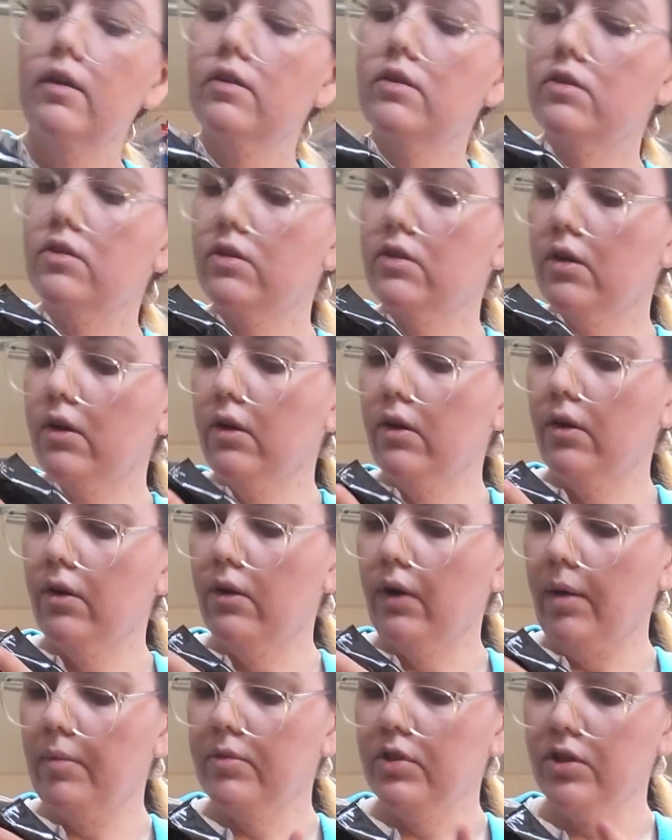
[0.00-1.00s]

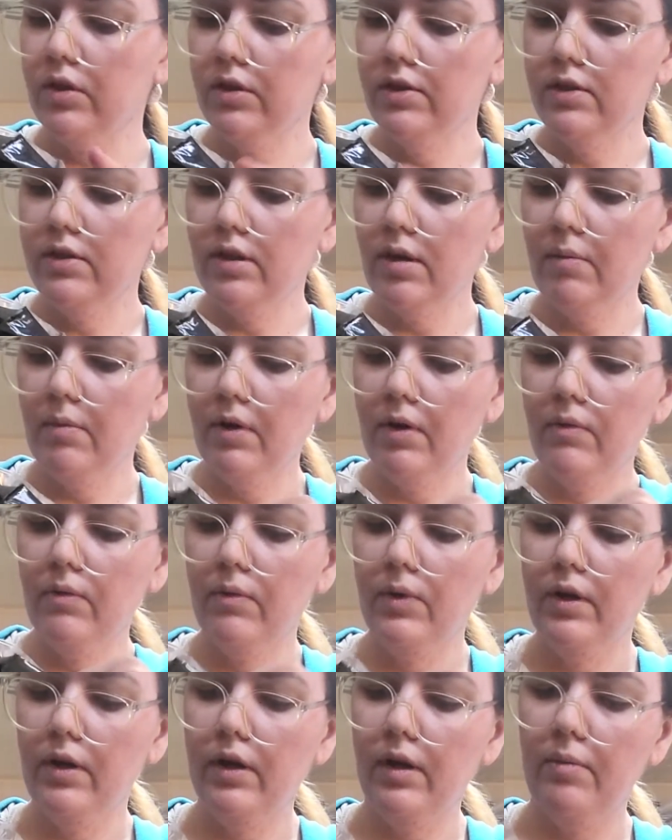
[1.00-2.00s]
So I'm sure someone
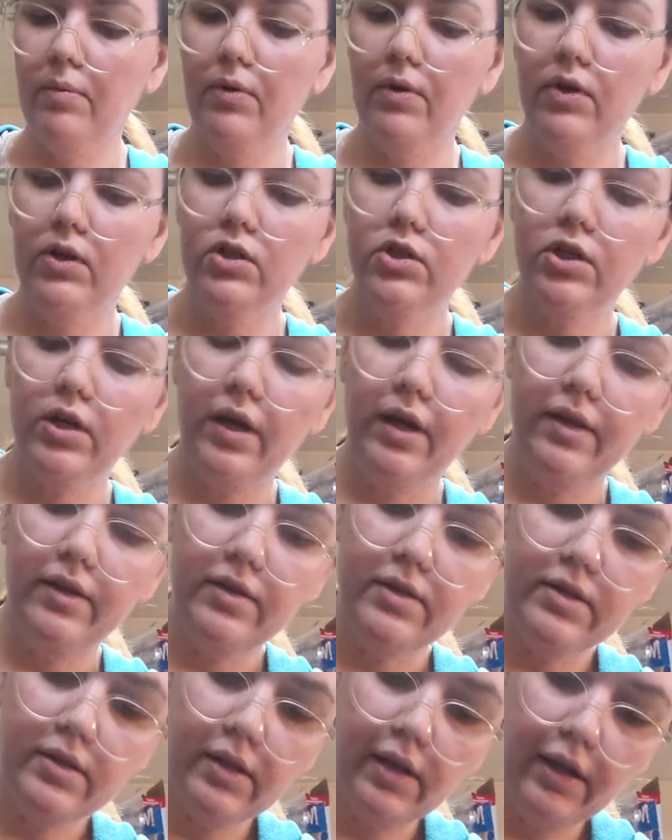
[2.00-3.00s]
would appreciate
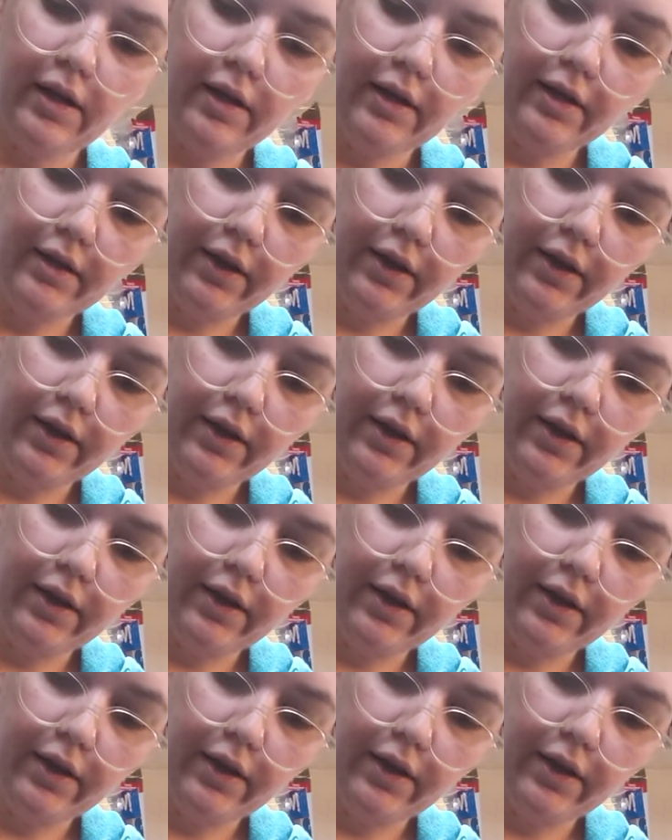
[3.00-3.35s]
seeing